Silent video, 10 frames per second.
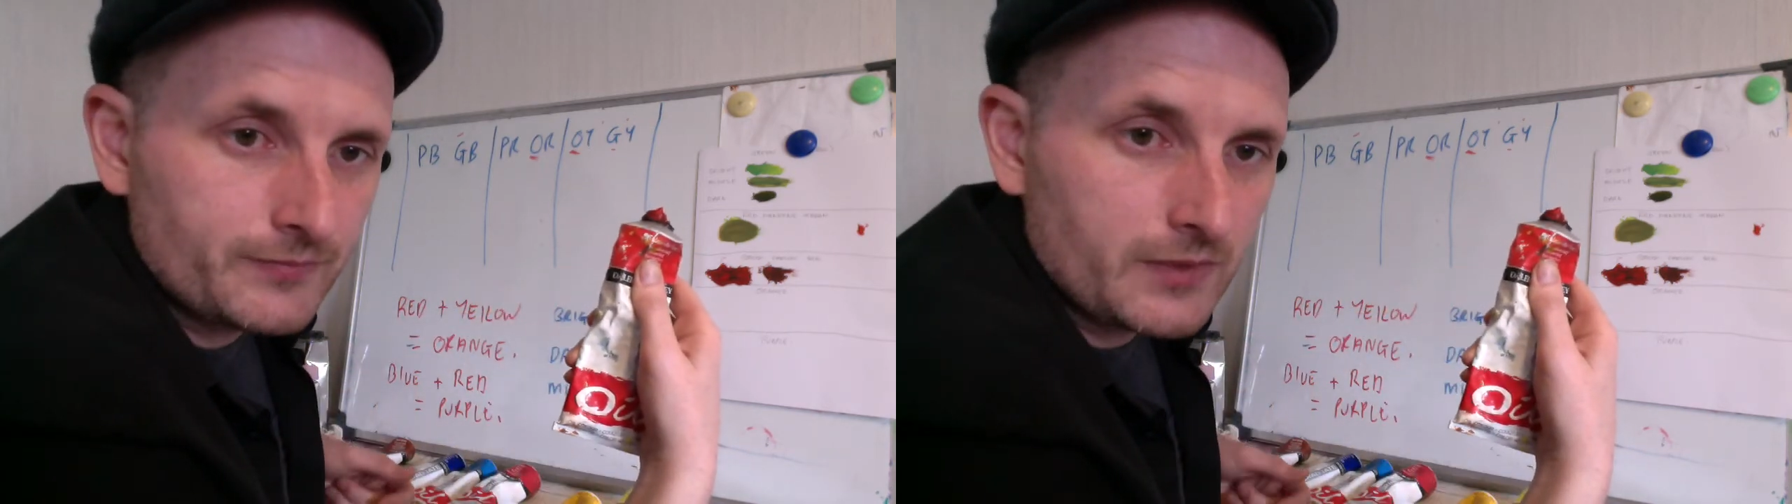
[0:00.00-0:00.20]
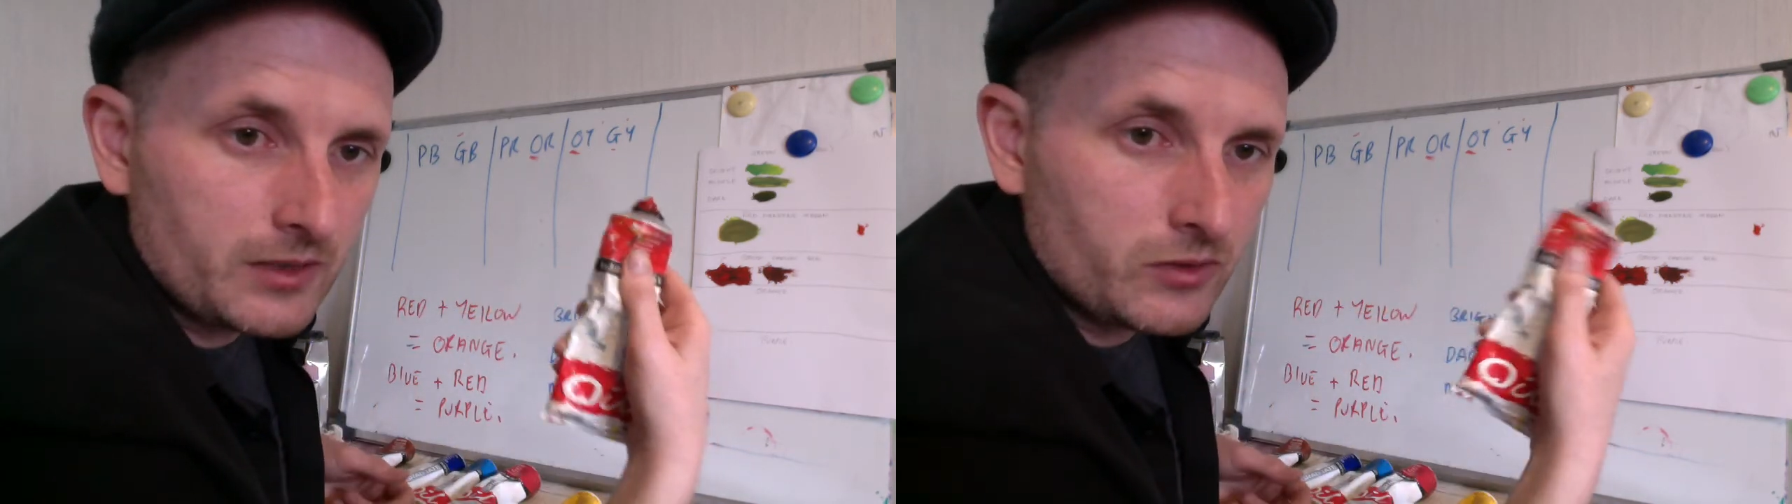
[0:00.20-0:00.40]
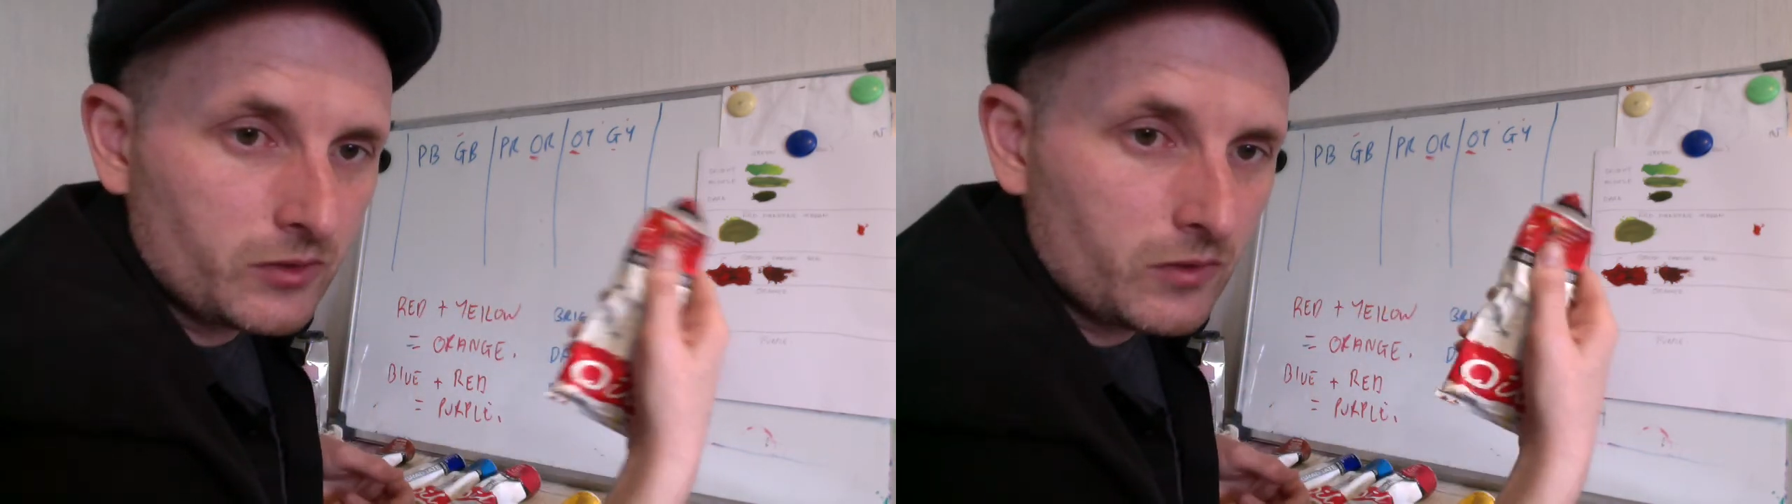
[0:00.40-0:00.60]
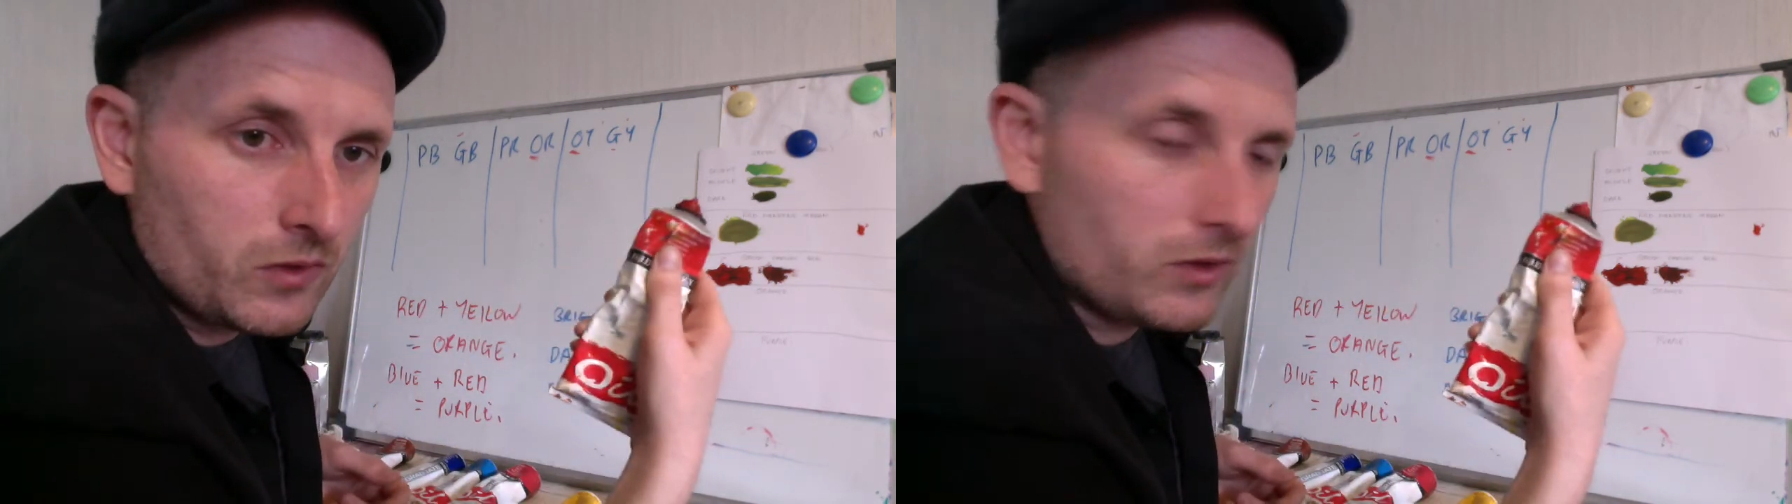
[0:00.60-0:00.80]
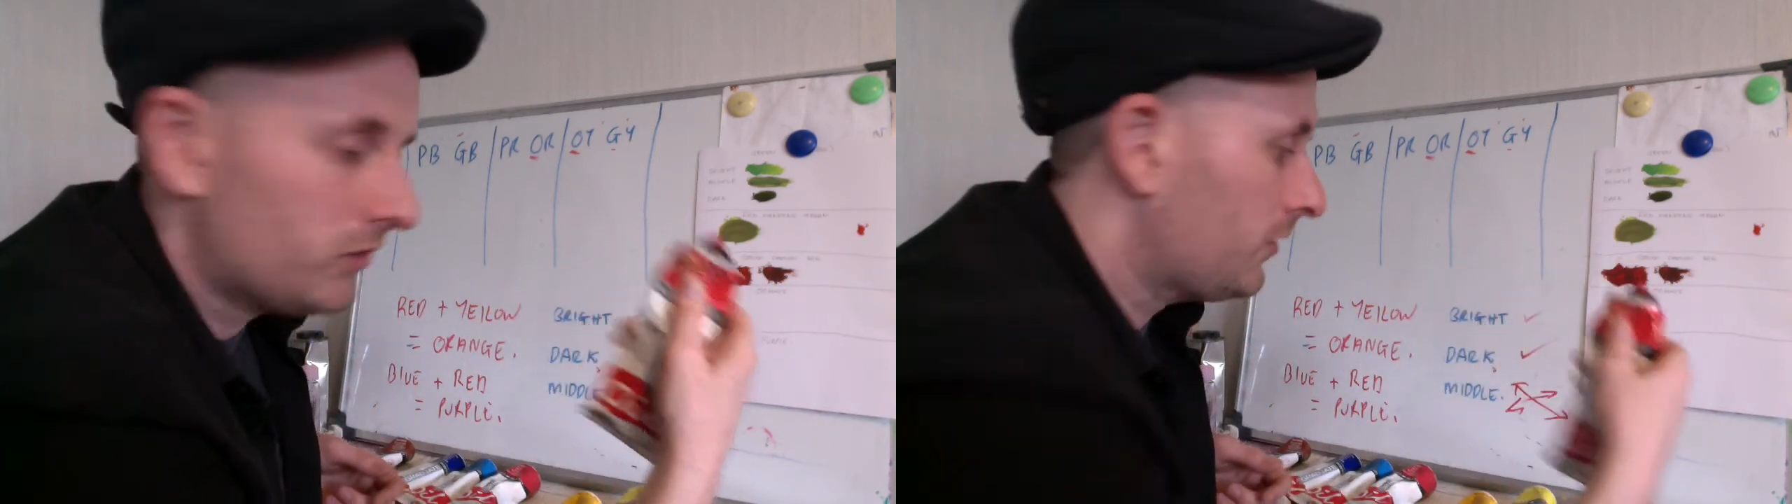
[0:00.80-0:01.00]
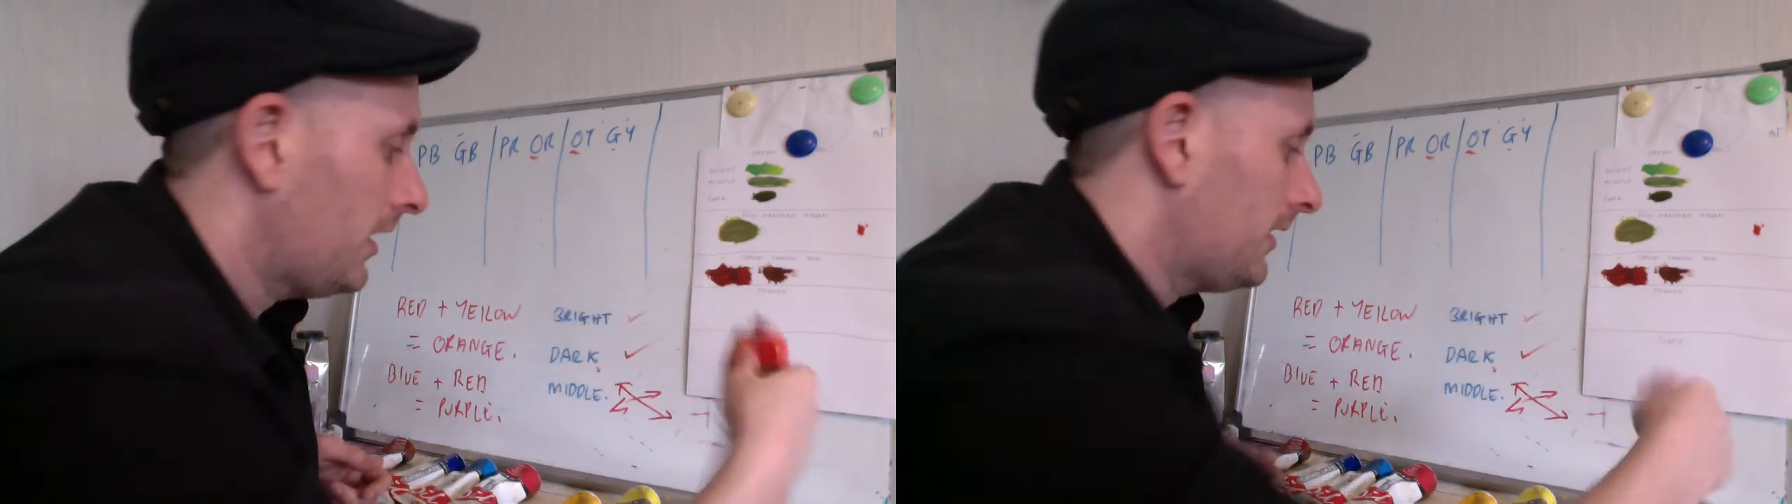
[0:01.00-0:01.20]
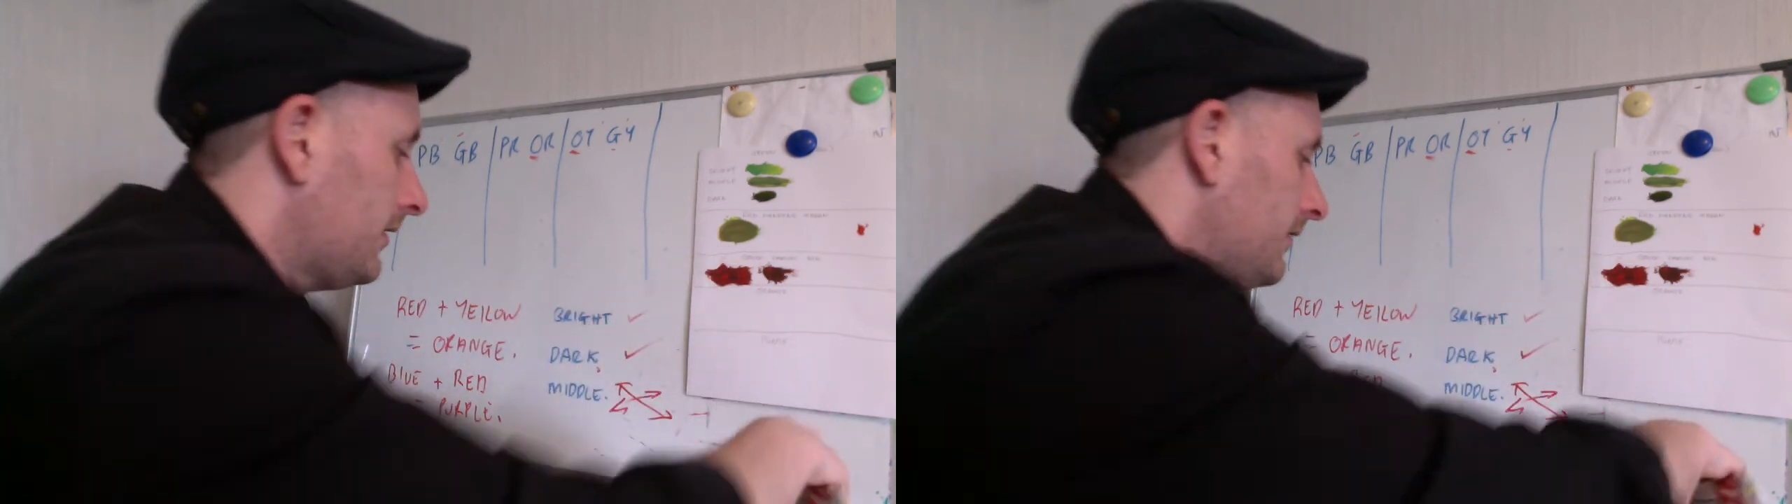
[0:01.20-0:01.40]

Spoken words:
that's your orange red.